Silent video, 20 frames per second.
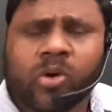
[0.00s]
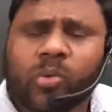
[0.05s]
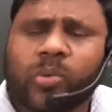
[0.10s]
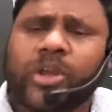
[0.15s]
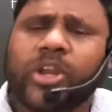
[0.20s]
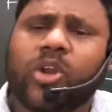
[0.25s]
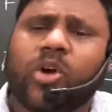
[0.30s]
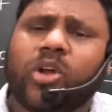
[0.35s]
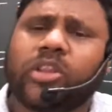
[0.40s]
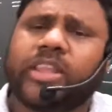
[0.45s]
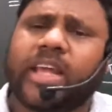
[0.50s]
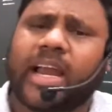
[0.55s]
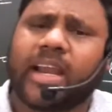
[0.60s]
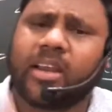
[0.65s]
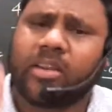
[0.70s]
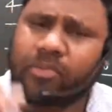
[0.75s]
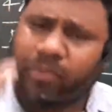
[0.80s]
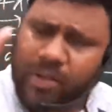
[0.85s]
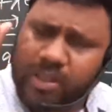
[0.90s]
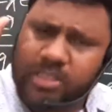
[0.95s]
We know that
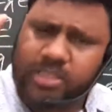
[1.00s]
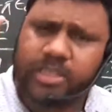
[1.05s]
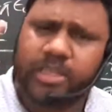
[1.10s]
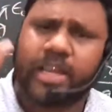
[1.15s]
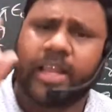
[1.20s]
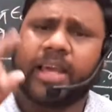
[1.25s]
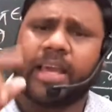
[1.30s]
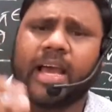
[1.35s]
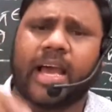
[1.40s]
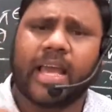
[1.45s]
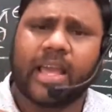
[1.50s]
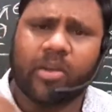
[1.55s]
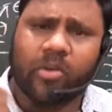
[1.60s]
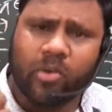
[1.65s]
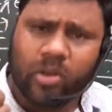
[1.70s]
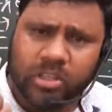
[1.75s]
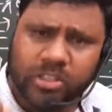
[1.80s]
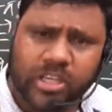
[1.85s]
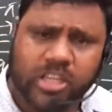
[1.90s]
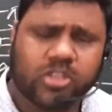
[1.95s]
firstly I
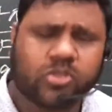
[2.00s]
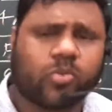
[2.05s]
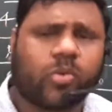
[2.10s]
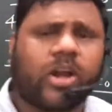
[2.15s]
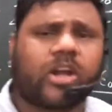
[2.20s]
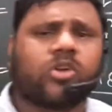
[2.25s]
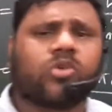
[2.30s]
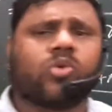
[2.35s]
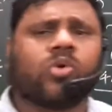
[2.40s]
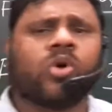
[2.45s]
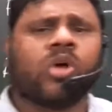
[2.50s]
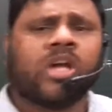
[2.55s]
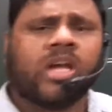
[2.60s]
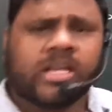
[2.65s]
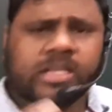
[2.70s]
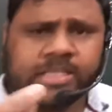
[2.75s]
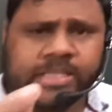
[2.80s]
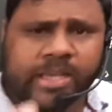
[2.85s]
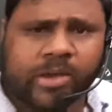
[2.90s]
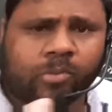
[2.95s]
just want to
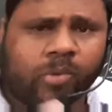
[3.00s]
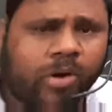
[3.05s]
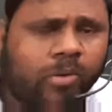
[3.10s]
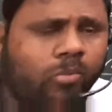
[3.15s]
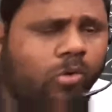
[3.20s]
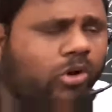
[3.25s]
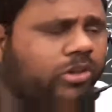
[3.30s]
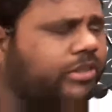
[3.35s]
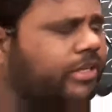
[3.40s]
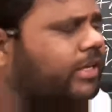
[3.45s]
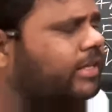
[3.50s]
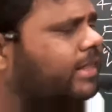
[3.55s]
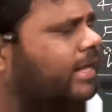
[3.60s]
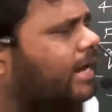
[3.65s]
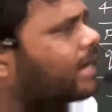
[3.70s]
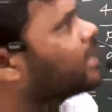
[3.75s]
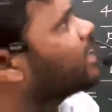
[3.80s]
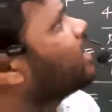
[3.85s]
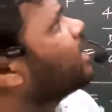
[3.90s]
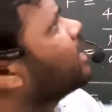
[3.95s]
say one more thing, that